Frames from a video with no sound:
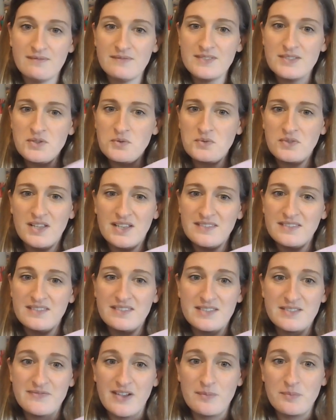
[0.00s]
So glad that
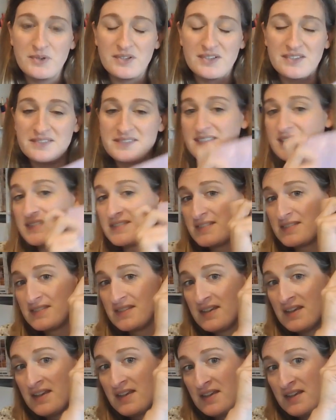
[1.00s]
this fabric exists.
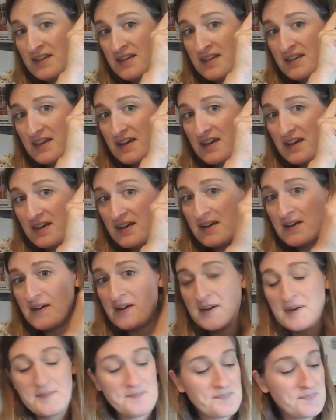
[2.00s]

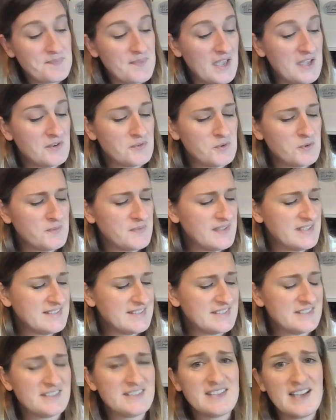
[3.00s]
I don't know if they
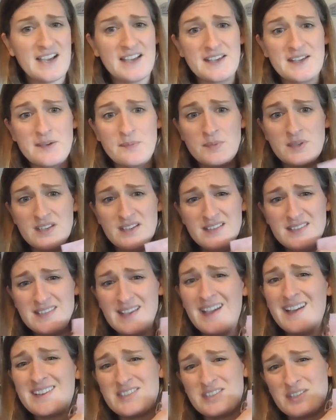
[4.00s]
still dye it, but it is
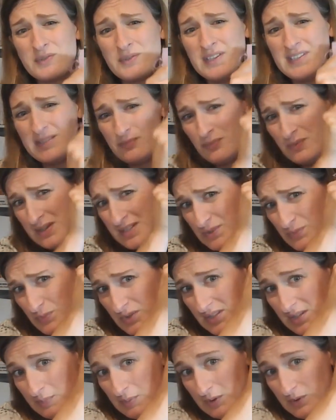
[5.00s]
actually, it's
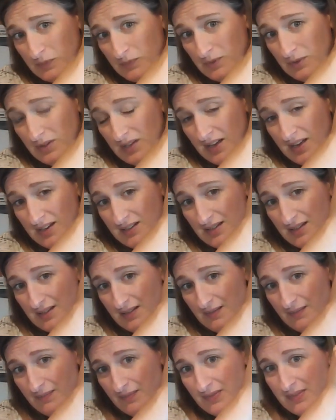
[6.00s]
really beautiful, and
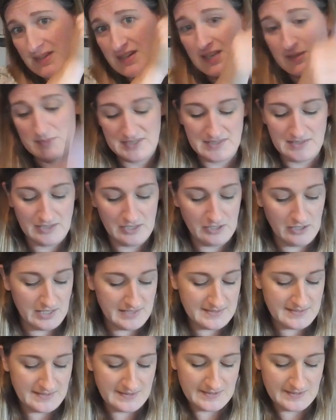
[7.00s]
the name is hilarious.